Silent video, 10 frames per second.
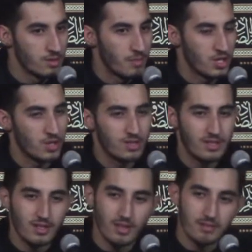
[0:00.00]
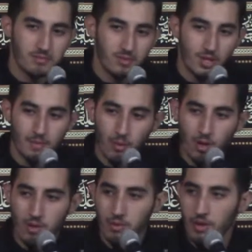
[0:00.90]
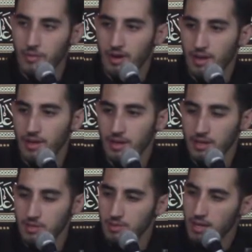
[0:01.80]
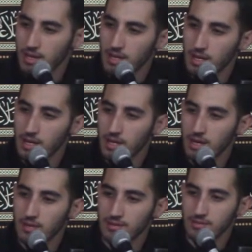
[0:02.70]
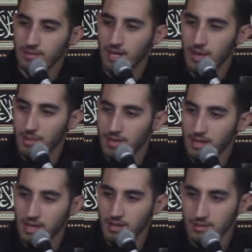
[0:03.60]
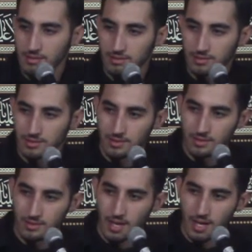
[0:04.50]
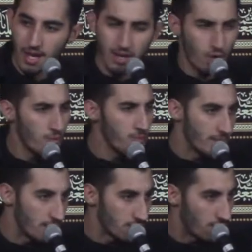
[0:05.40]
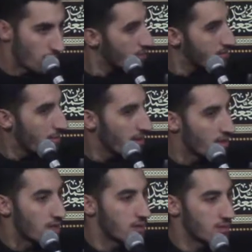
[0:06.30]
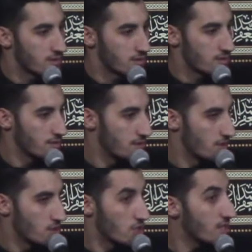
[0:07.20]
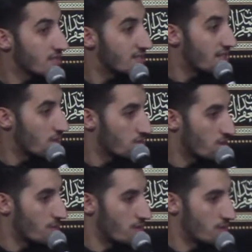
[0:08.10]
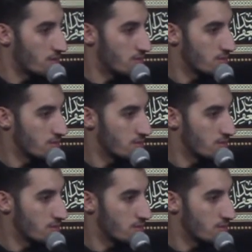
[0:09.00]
But she'd, she'd be walking with her father and she'd be like, Ya, Ya Abata, Aina Ummi, where's my mother? She doesn't understand what's going on.